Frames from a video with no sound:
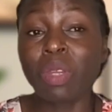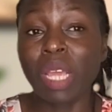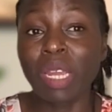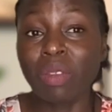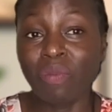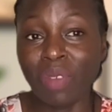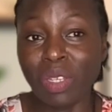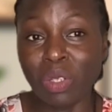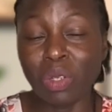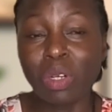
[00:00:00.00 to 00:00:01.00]
any
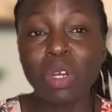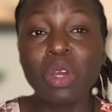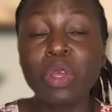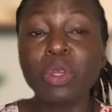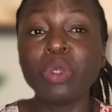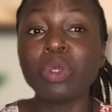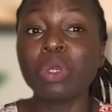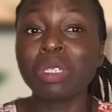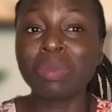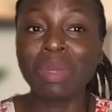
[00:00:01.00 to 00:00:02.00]
video, you do
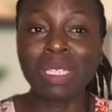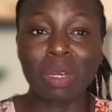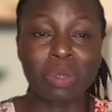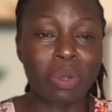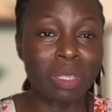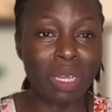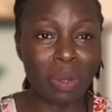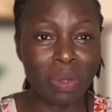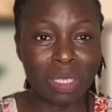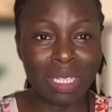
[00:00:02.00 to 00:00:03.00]
not miss out on the
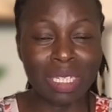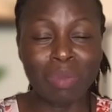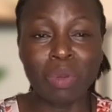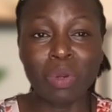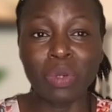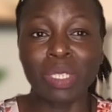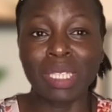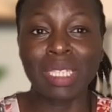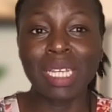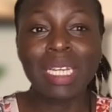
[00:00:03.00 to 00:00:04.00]
content.
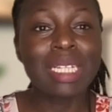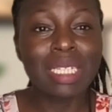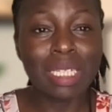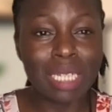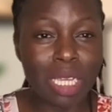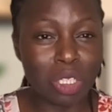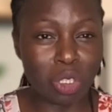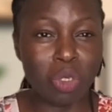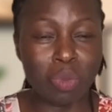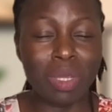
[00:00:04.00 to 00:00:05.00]
Because
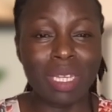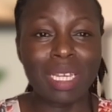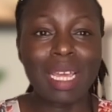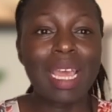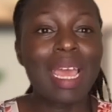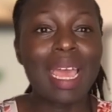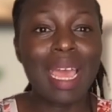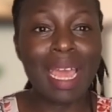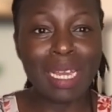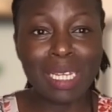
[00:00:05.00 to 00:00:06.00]
trust you me,
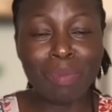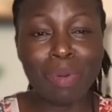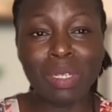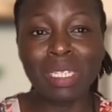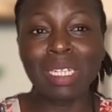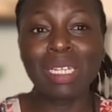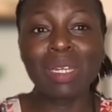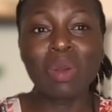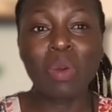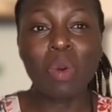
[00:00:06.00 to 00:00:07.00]
anybody
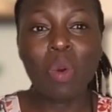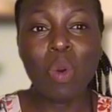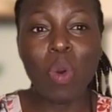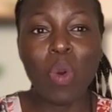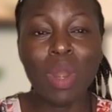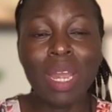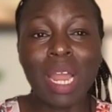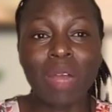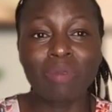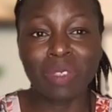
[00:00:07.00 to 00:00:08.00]
who
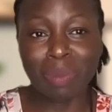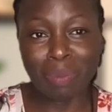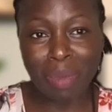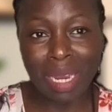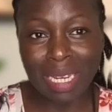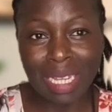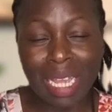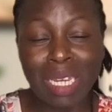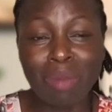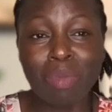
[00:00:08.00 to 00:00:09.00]
loves money,
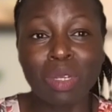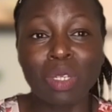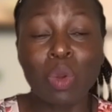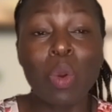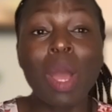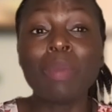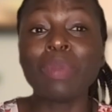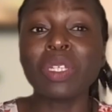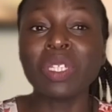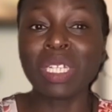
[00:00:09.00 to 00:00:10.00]
anybody who
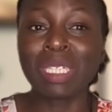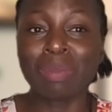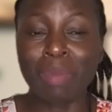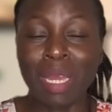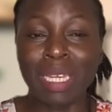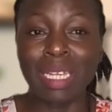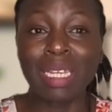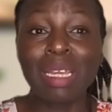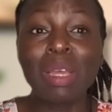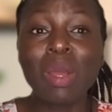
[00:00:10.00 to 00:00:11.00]
appreciates money
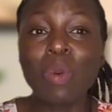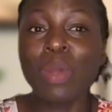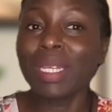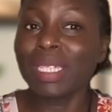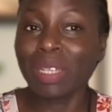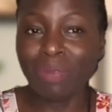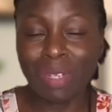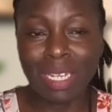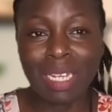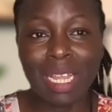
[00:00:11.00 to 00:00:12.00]
will
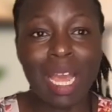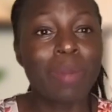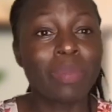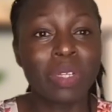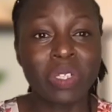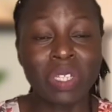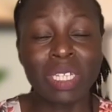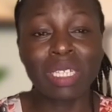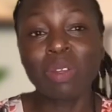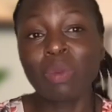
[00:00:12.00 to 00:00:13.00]
definitely
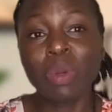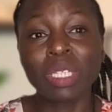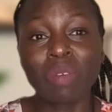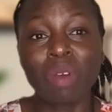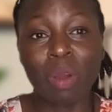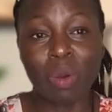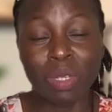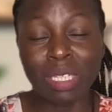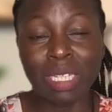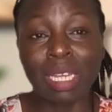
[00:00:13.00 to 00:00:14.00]
appreciate whatever
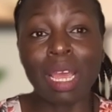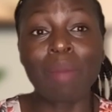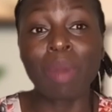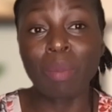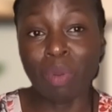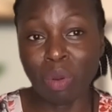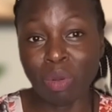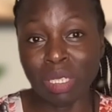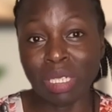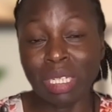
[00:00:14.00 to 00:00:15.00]
content I am
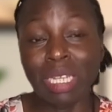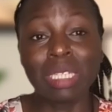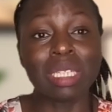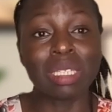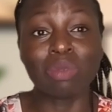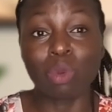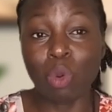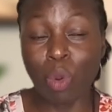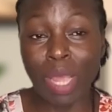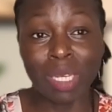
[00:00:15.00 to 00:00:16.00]
uploading. It is
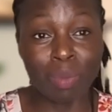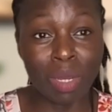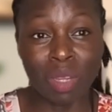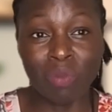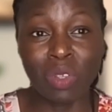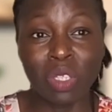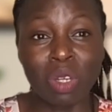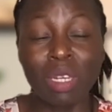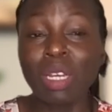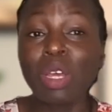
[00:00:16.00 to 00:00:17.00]
quite
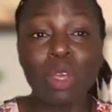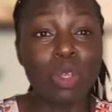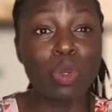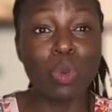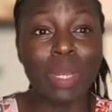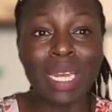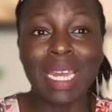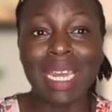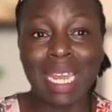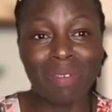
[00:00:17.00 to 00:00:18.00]
beneficial. You will
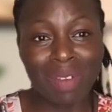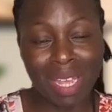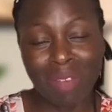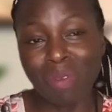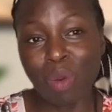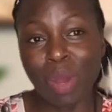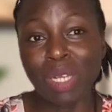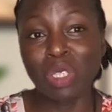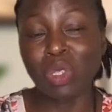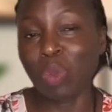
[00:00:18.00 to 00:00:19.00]
never ever
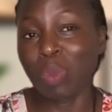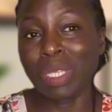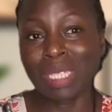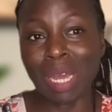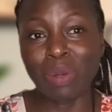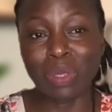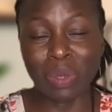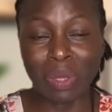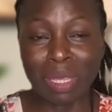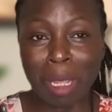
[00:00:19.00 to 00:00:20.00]
want to miss out
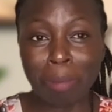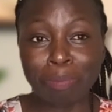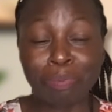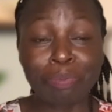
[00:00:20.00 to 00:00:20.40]
on them.